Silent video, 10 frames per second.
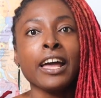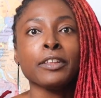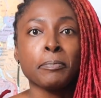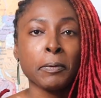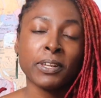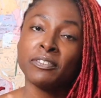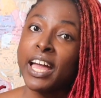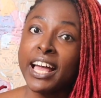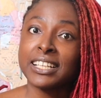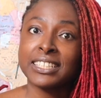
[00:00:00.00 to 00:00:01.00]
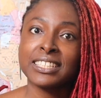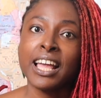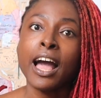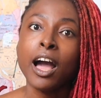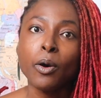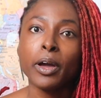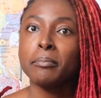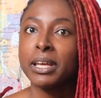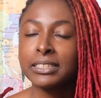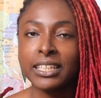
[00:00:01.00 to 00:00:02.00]
People have asked how I
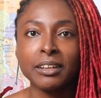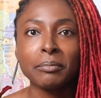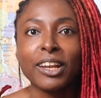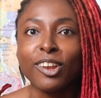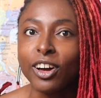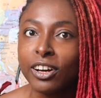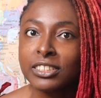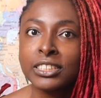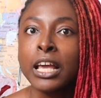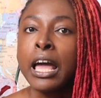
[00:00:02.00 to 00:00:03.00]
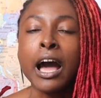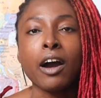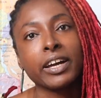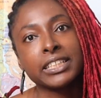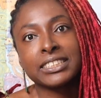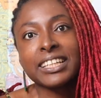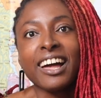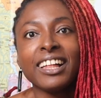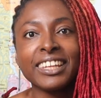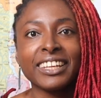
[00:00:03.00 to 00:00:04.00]
maintain my locks, how I
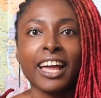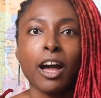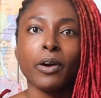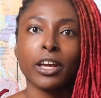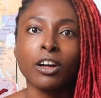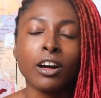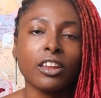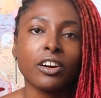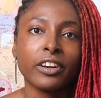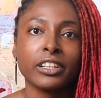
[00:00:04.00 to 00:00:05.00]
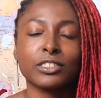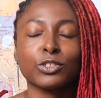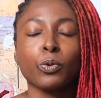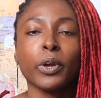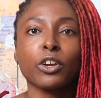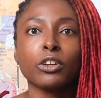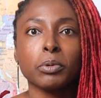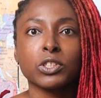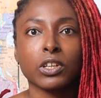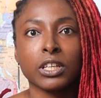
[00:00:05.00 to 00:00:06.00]
style it, how I color it. So we're going to
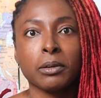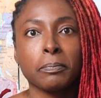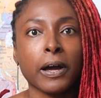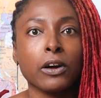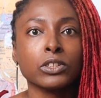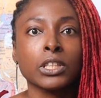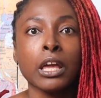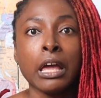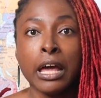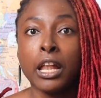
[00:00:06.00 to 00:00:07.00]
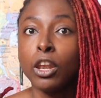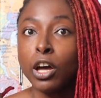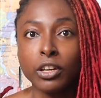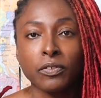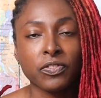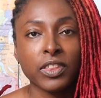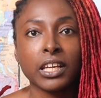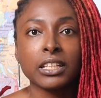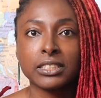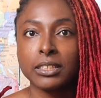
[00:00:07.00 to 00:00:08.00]
be talking about a lot of
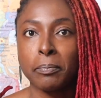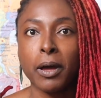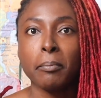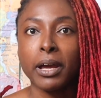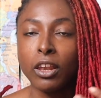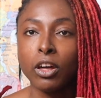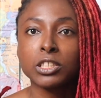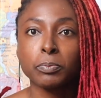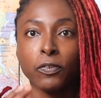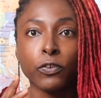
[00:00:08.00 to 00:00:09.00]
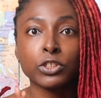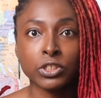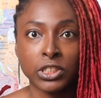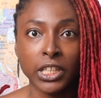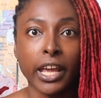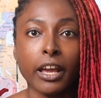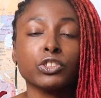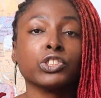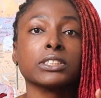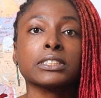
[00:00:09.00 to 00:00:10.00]
things about my locks, but for today
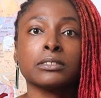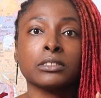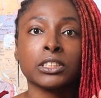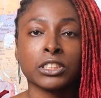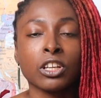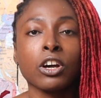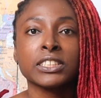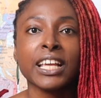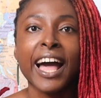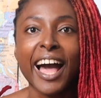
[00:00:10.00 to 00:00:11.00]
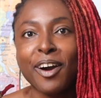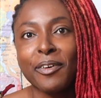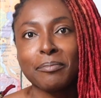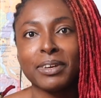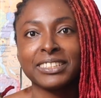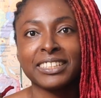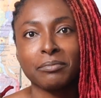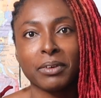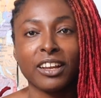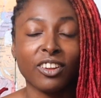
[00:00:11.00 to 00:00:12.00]
I'll just discuss how I maintain
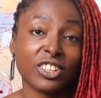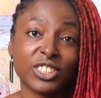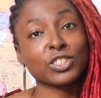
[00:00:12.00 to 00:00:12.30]
my locks.